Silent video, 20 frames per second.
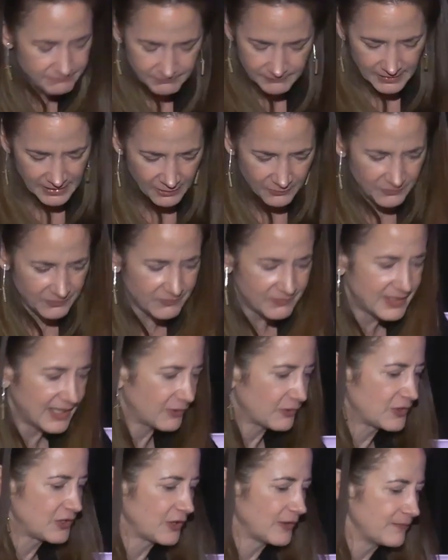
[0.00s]
you know,
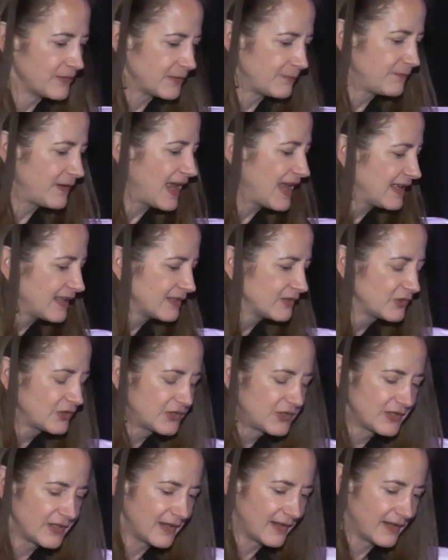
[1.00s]
Secretary of Defense,